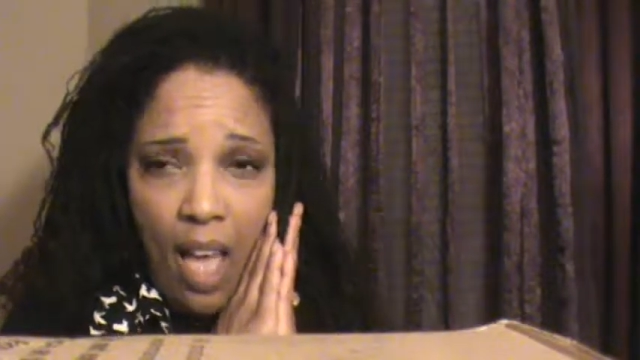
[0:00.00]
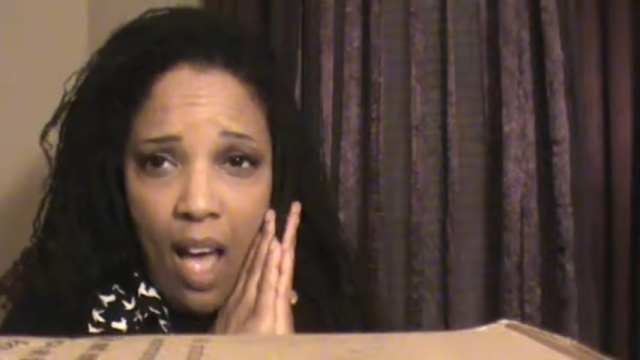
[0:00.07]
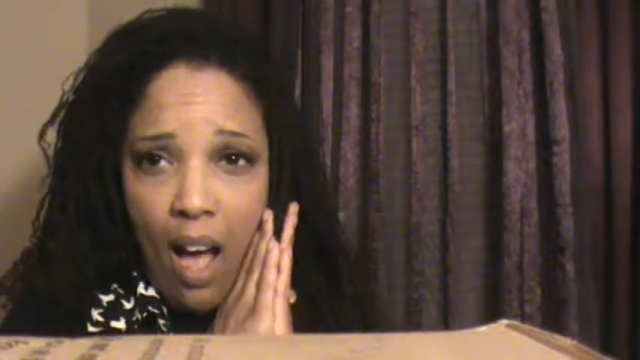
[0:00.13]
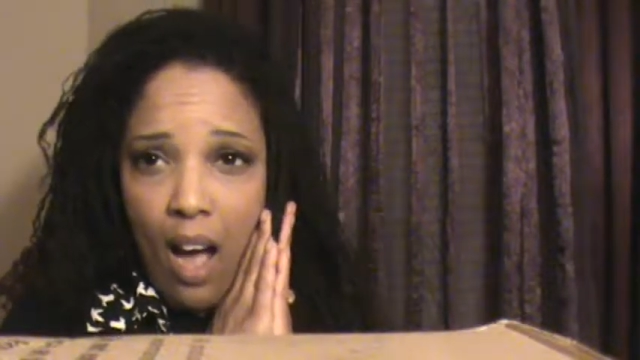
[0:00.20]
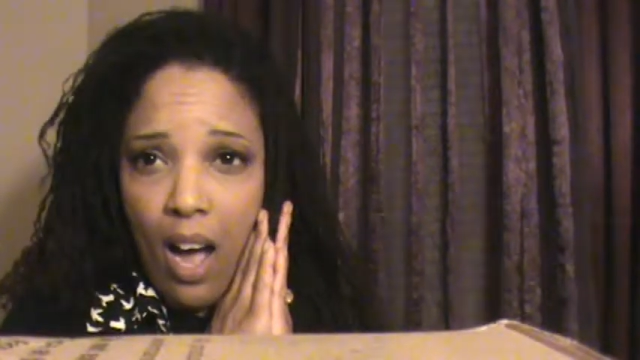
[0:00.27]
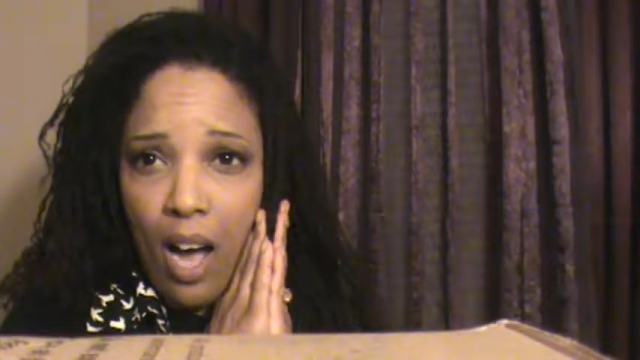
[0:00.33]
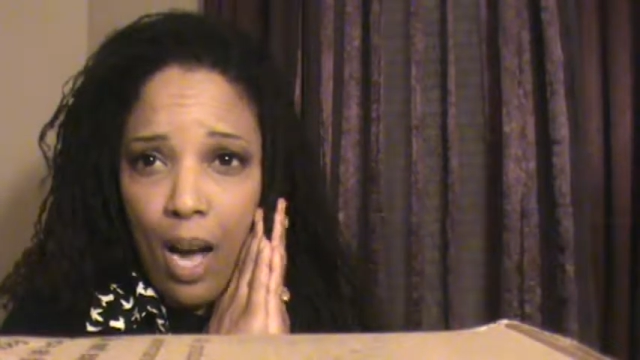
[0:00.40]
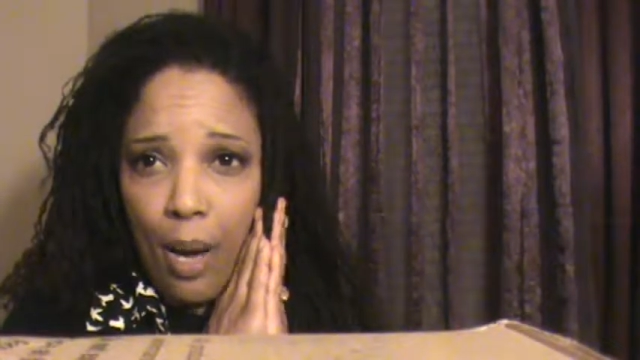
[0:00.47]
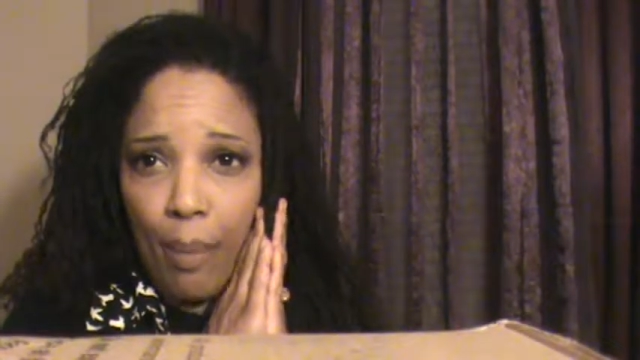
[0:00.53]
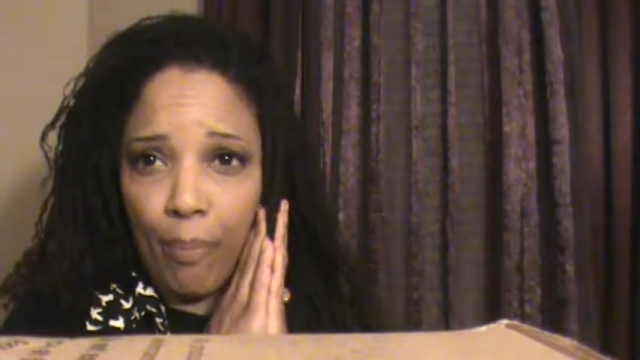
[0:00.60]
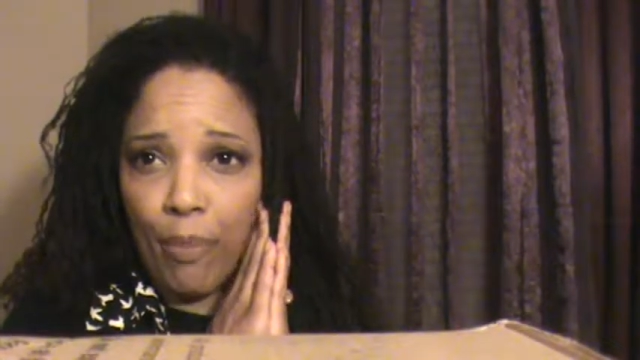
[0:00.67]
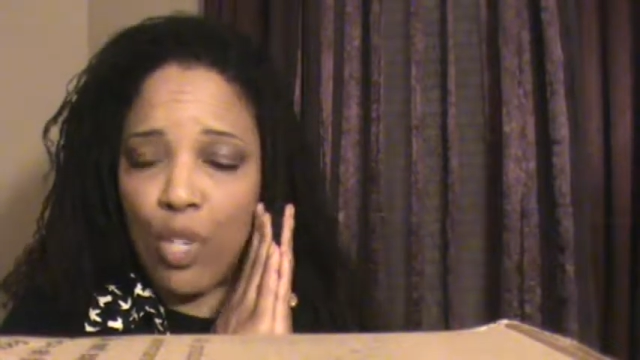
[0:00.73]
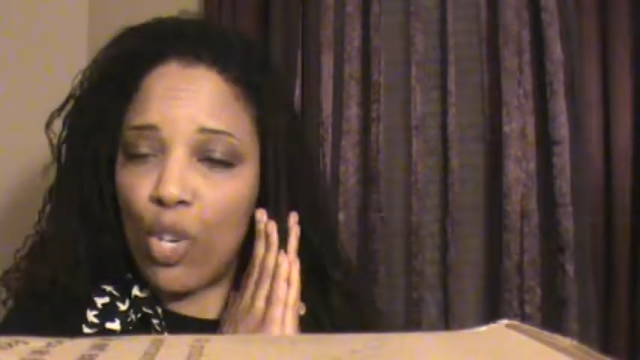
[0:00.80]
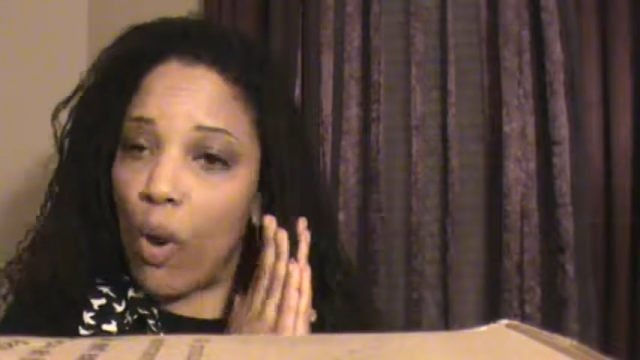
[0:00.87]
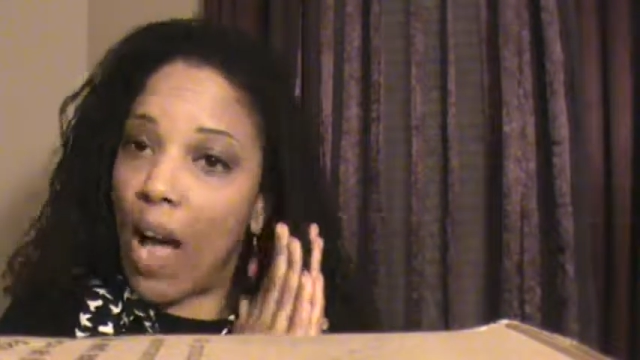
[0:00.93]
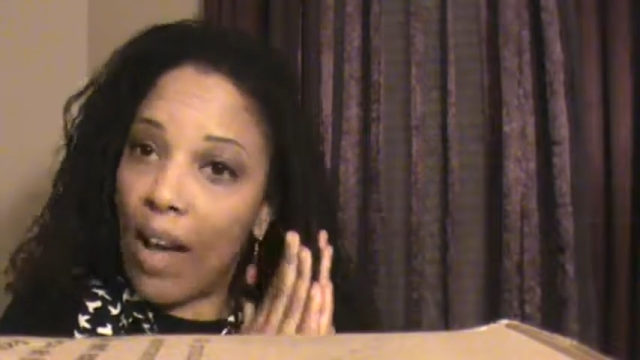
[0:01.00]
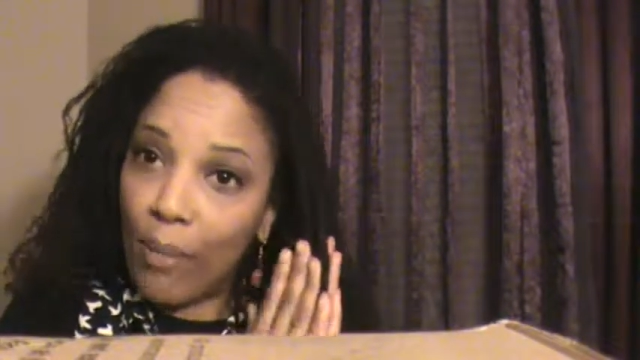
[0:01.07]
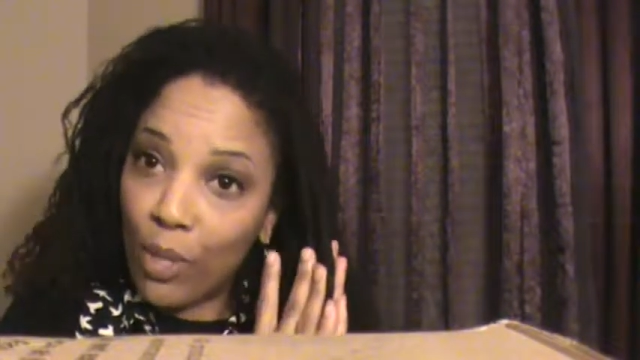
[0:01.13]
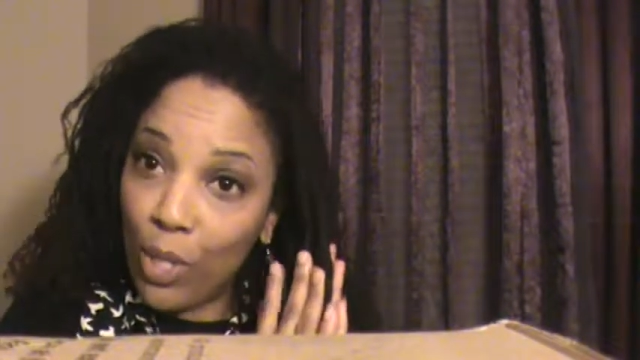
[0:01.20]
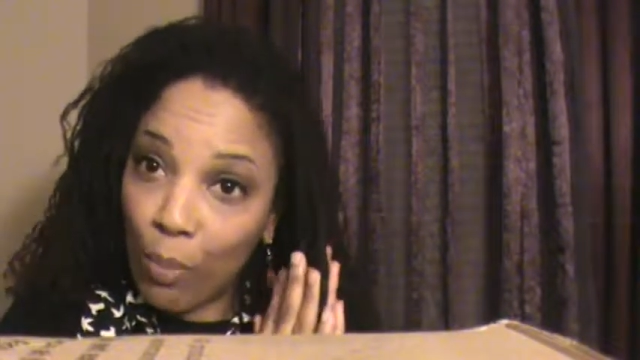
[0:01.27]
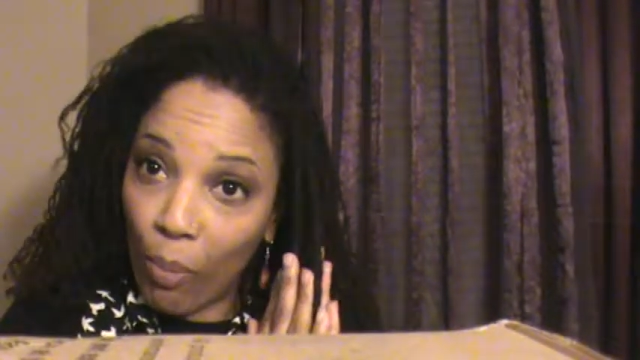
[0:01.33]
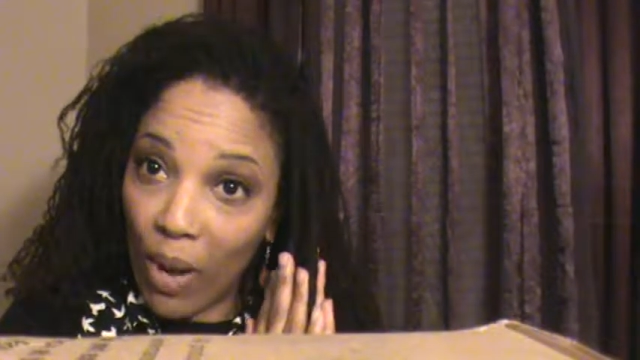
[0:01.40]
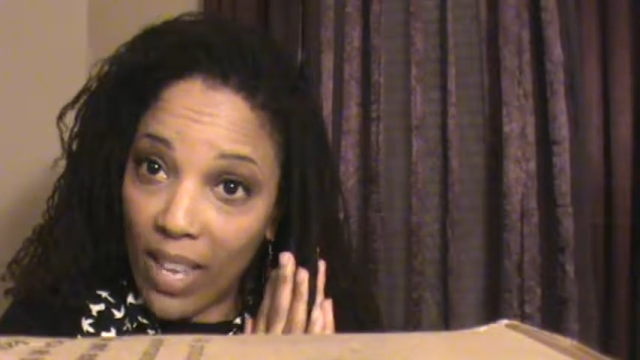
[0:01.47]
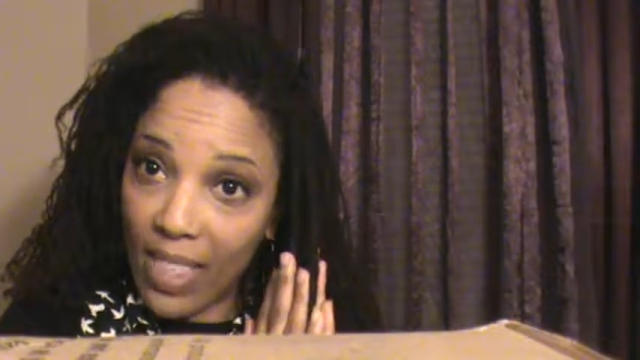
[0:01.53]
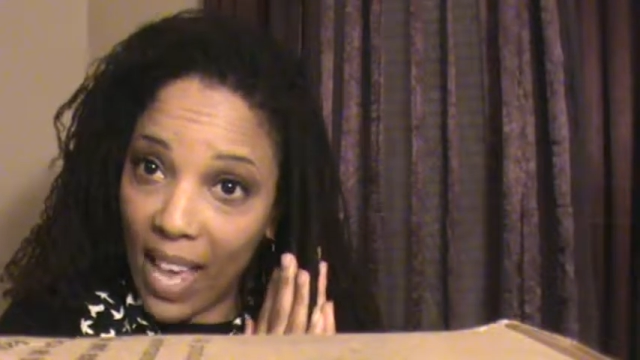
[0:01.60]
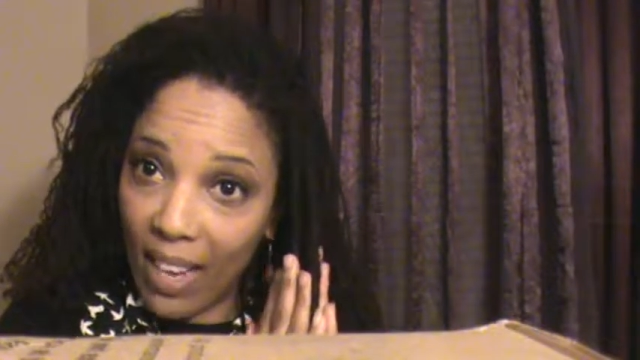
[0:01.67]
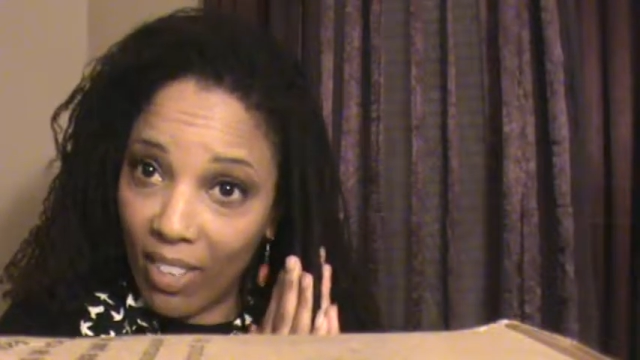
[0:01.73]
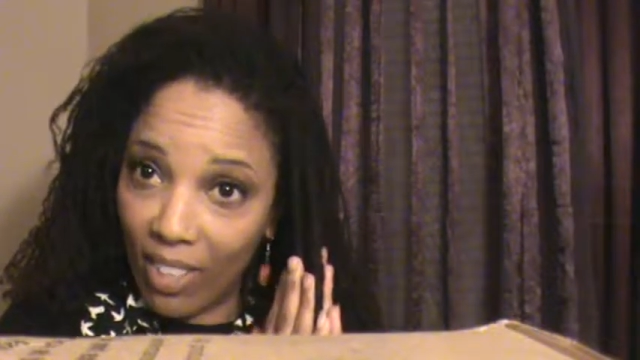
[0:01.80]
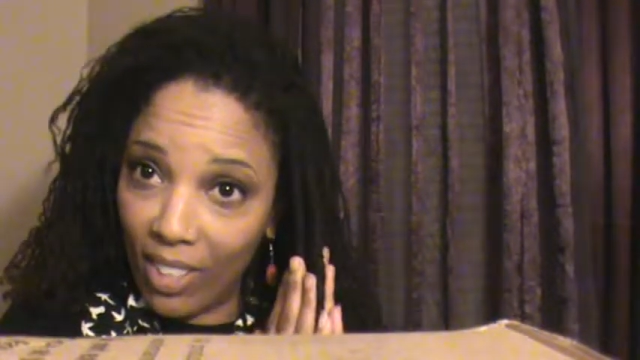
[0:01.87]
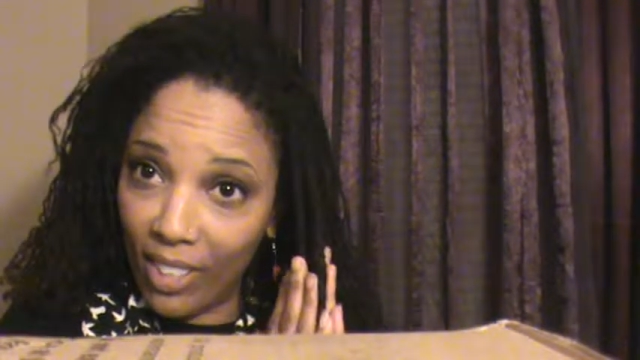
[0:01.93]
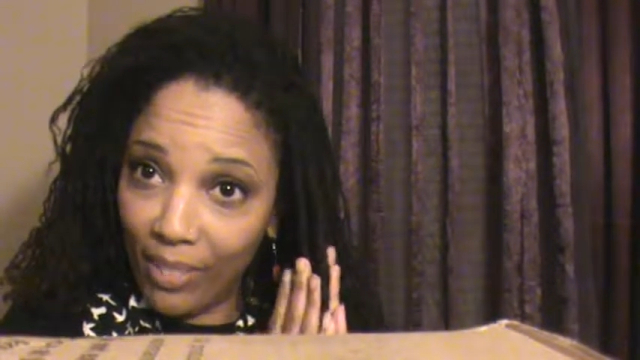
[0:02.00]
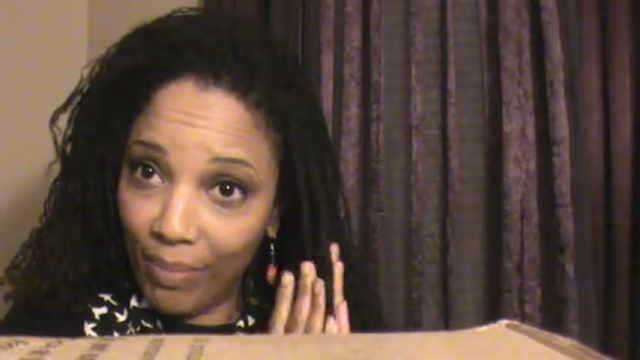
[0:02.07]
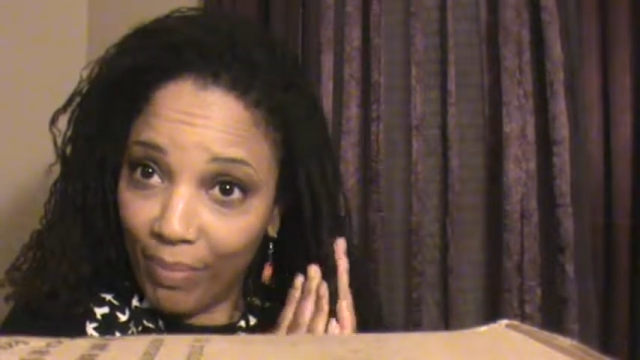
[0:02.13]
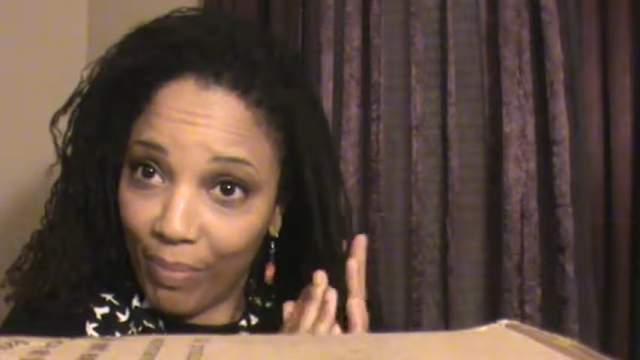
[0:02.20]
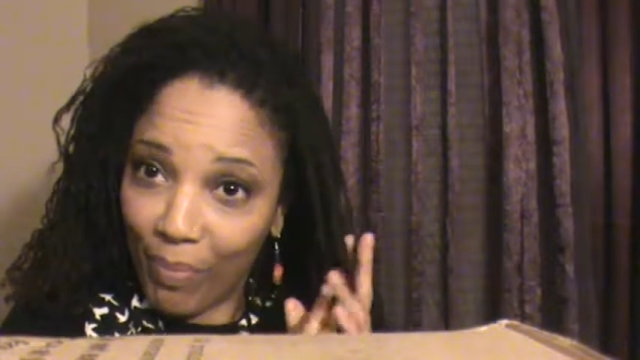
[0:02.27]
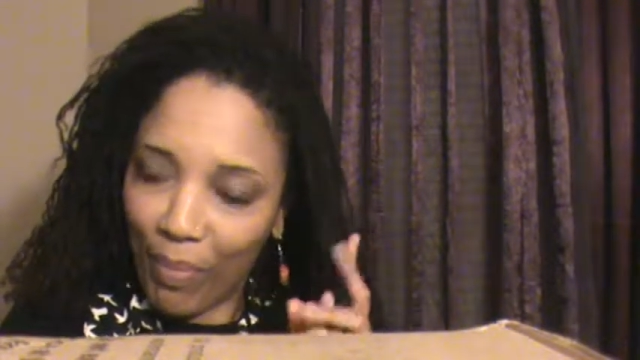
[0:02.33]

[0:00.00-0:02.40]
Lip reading: So I will spray that on.